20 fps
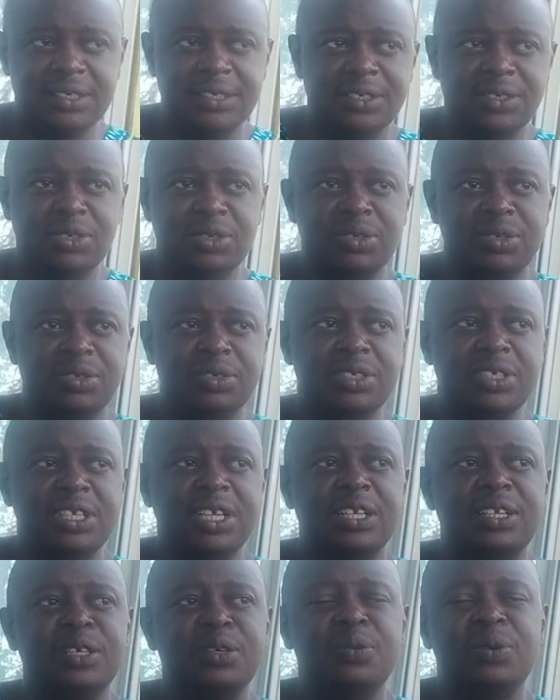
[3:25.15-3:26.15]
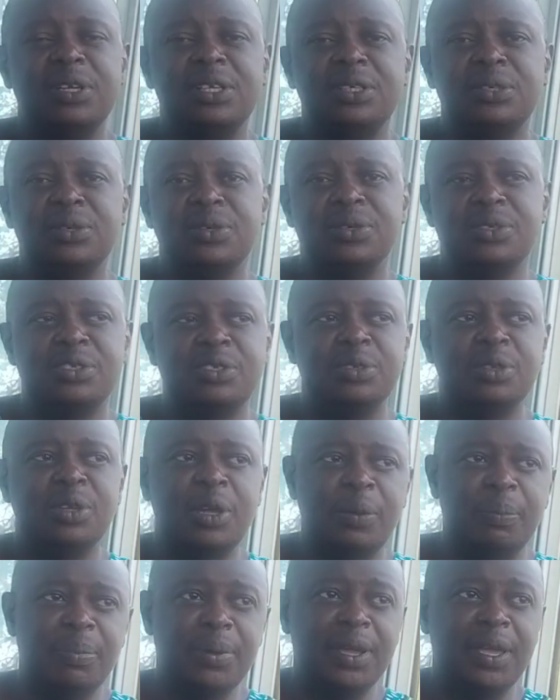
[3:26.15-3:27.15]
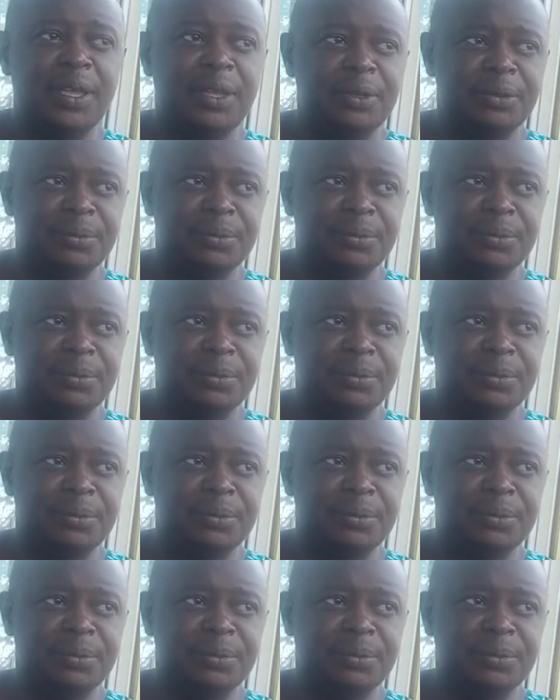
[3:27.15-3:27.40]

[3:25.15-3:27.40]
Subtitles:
So it can equally cause pain.